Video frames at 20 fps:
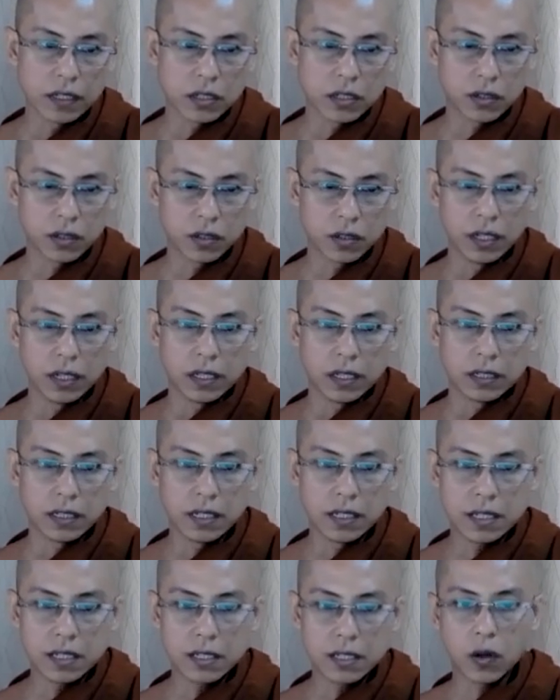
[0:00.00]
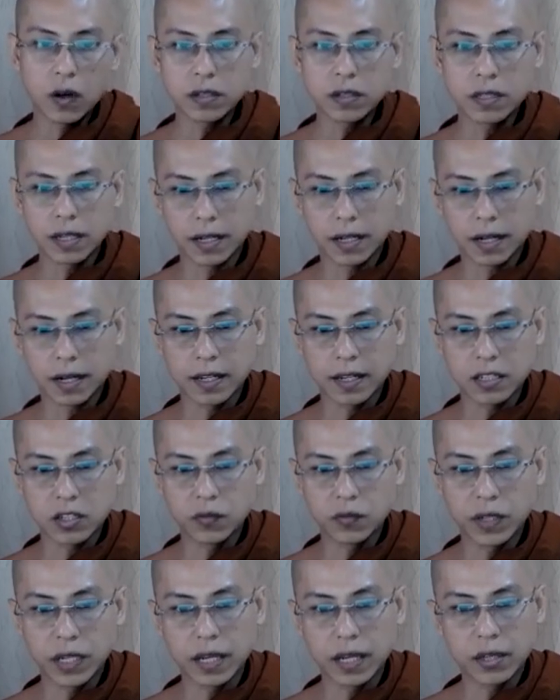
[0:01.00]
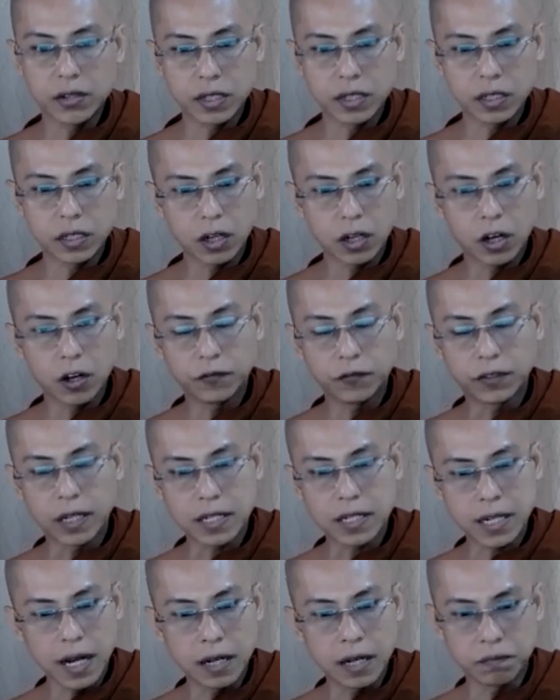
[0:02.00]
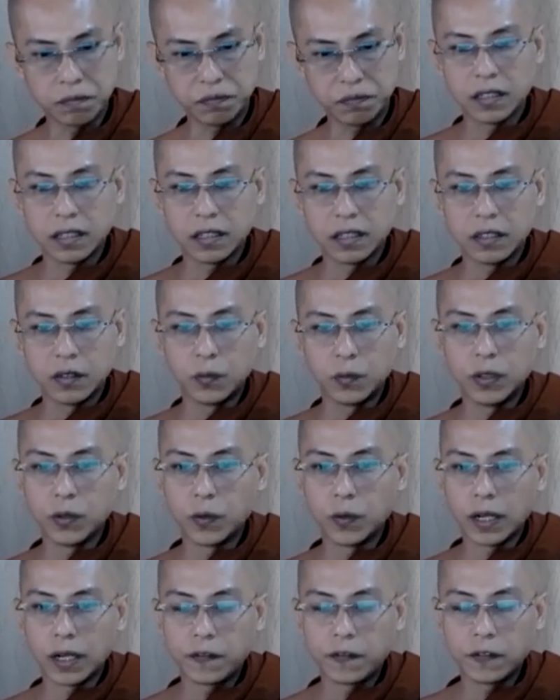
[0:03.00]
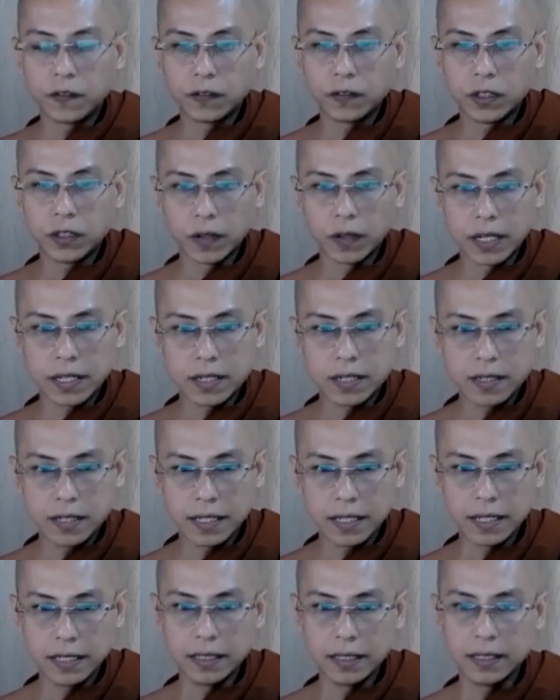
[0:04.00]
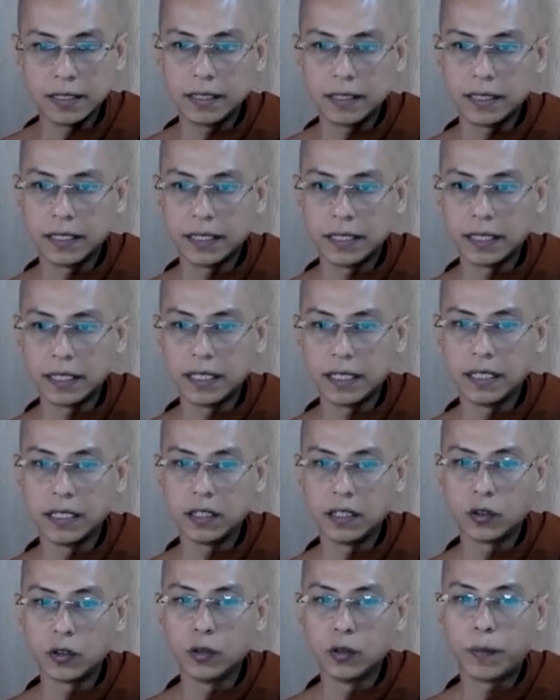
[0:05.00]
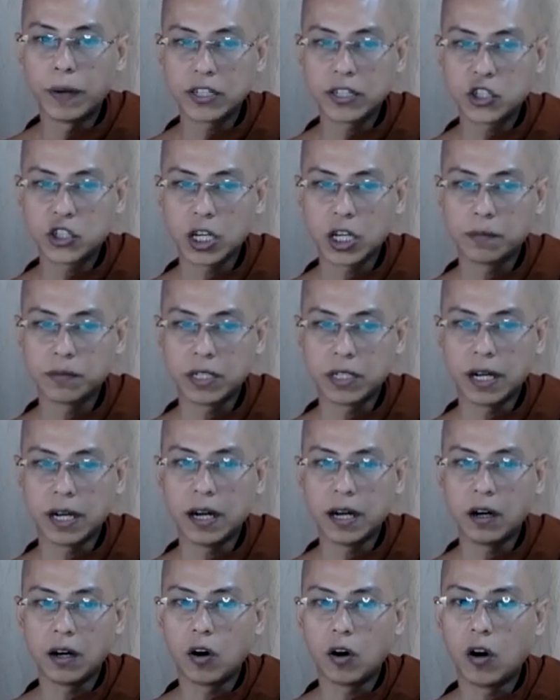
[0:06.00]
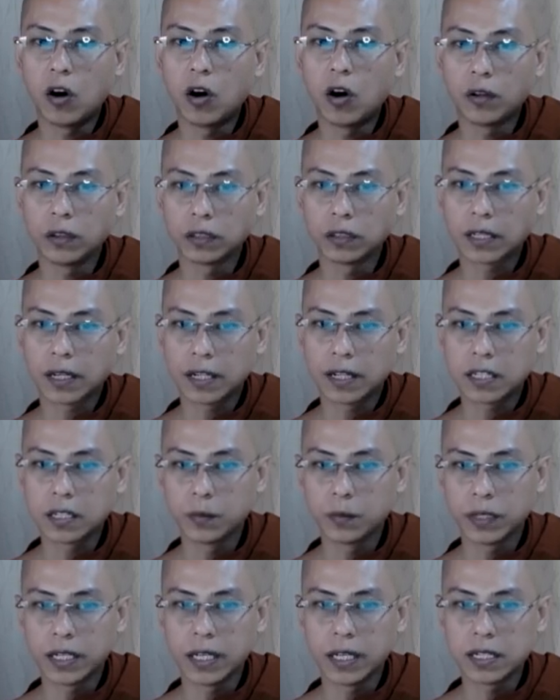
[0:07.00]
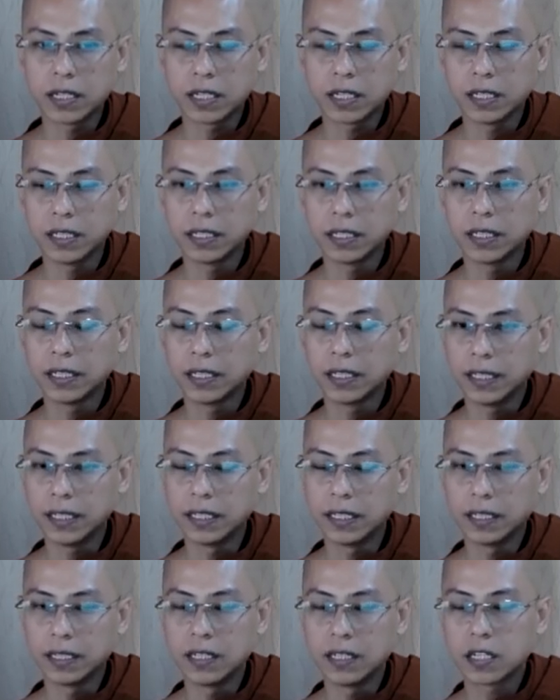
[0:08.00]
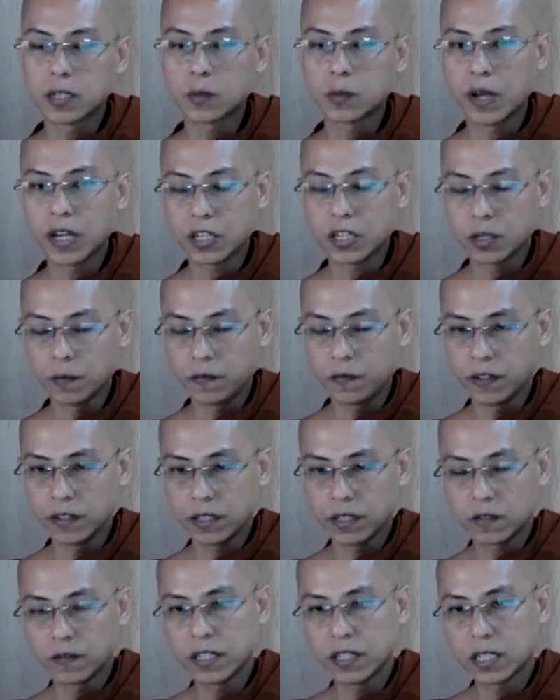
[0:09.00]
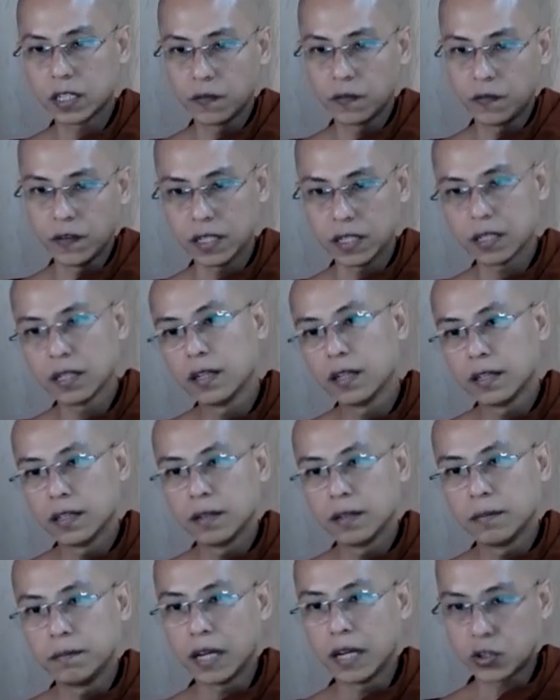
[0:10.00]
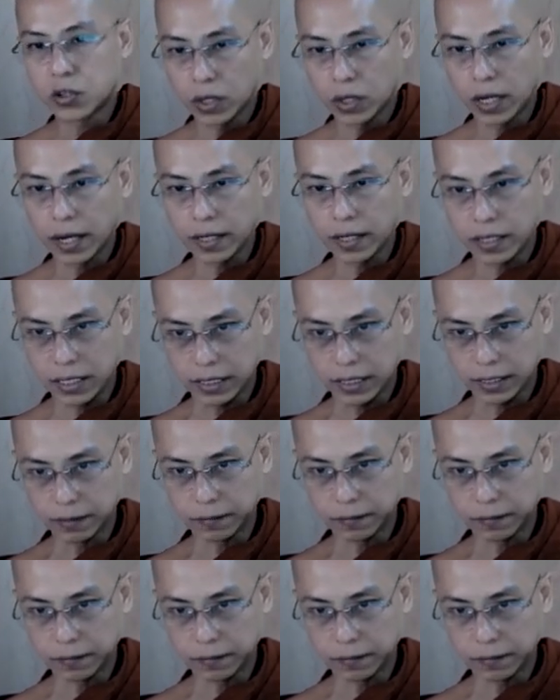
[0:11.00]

So this is also a classification of the term. We will see in the Rupa chapter or classification in the specific materiality.